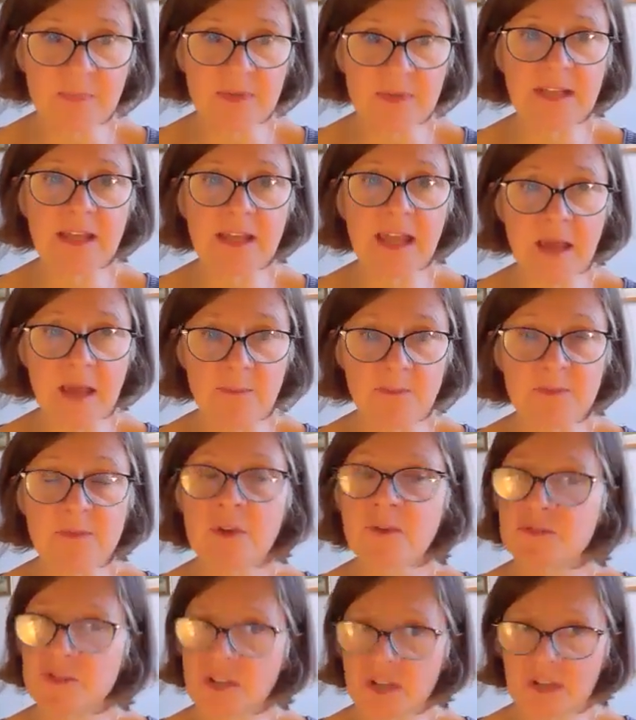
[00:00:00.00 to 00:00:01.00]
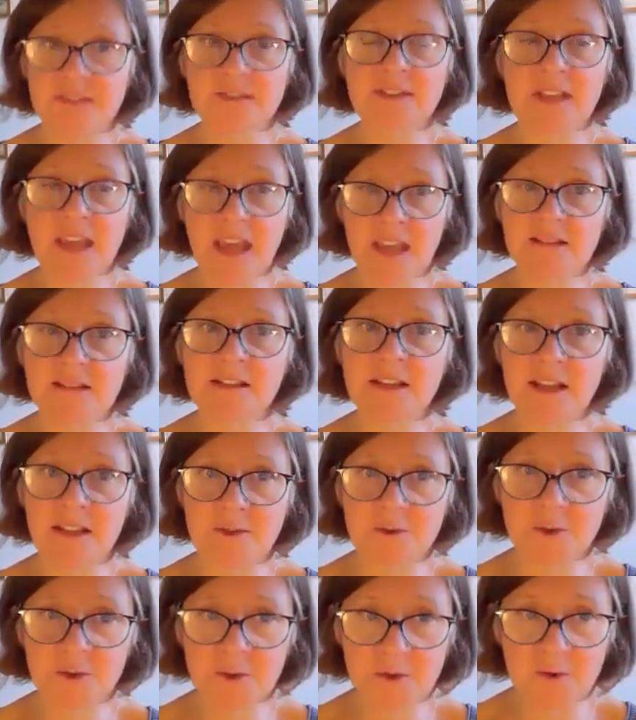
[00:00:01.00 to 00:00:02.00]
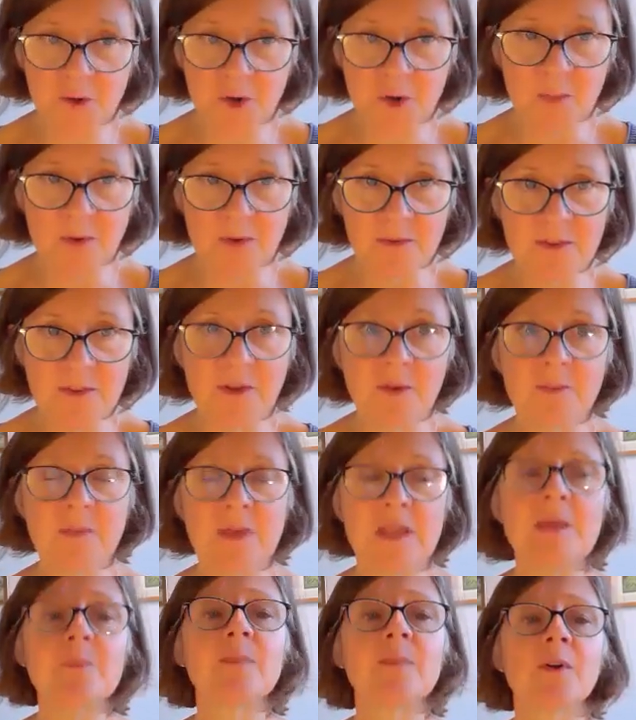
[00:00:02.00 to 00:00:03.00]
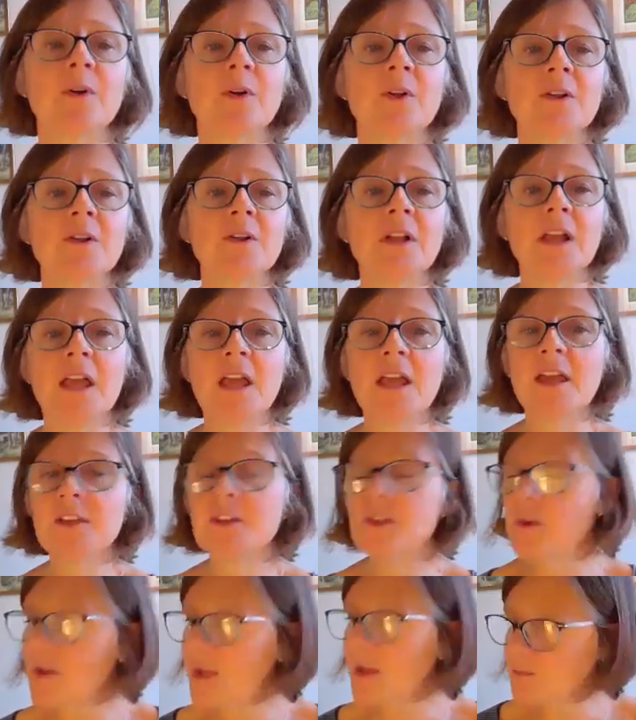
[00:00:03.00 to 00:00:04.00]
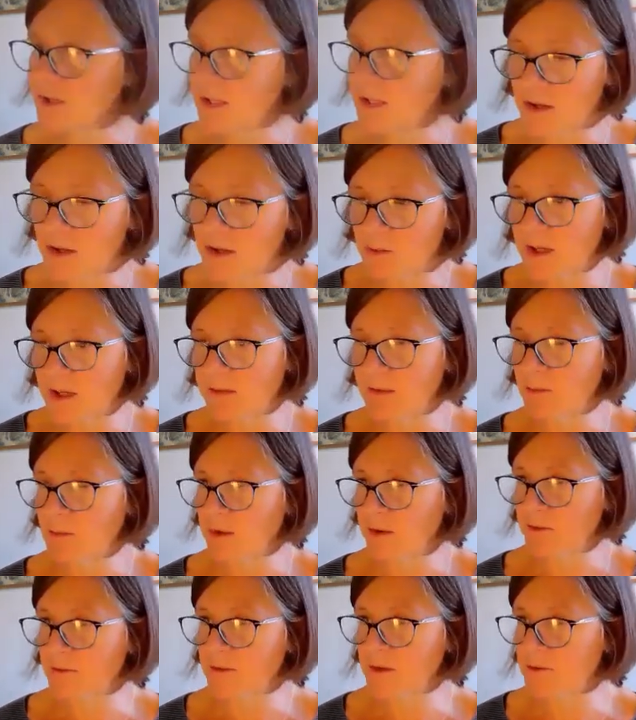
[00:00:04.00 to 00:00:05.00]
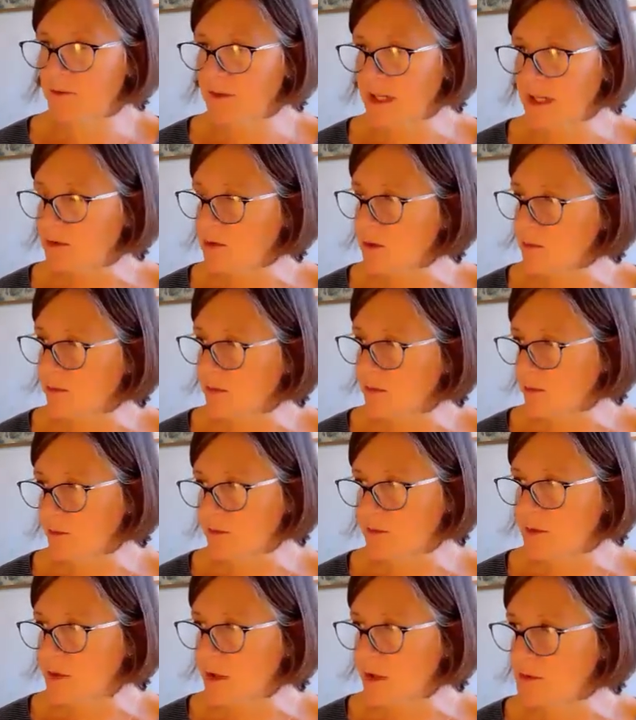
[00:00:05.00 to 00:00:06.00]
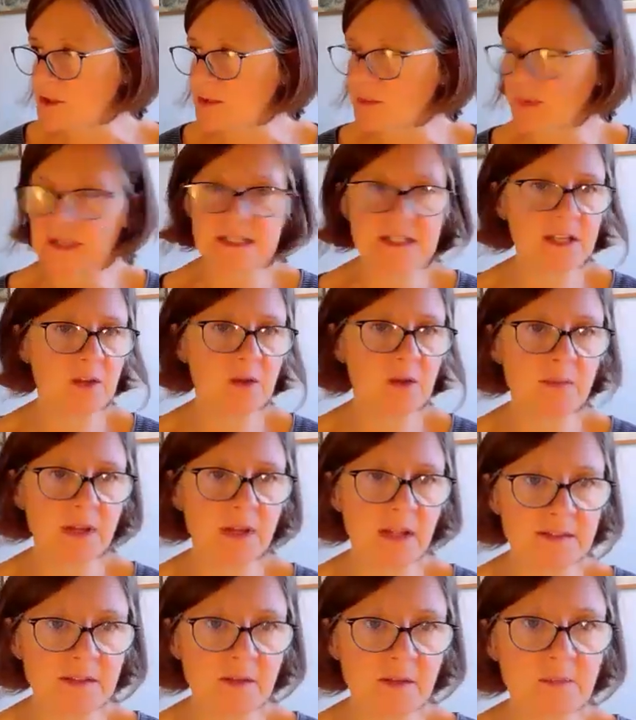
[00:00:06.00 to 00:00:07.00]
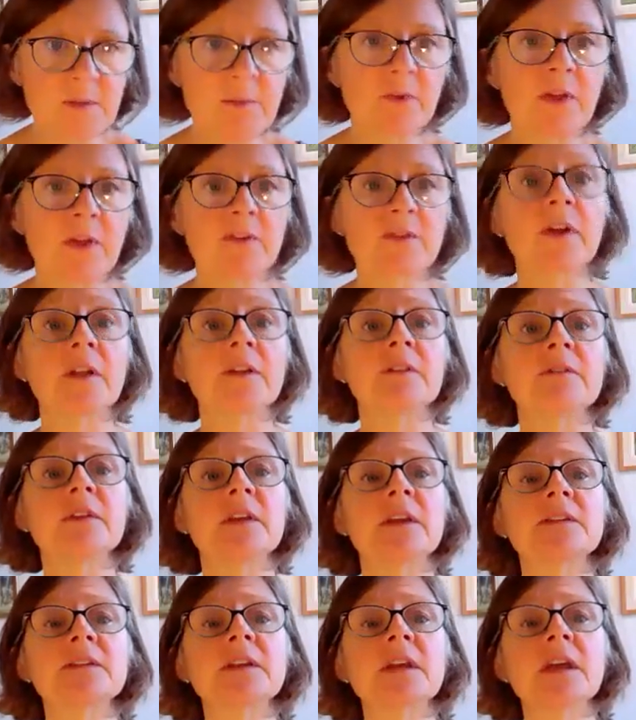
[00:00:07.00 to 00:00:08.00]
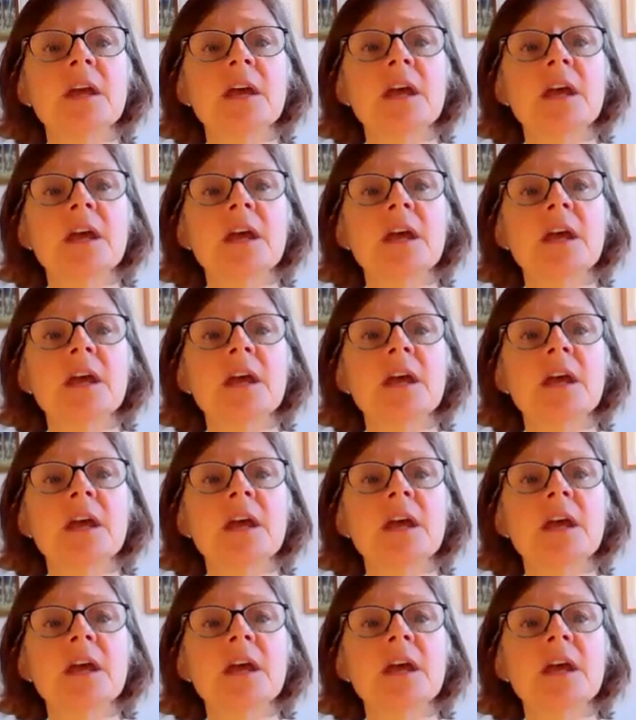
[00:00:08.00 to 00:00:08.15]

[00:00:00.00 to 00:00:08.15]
But it can, just to get together a group of young people, we have convened groups of LGBTQ plus young people, those kind of things,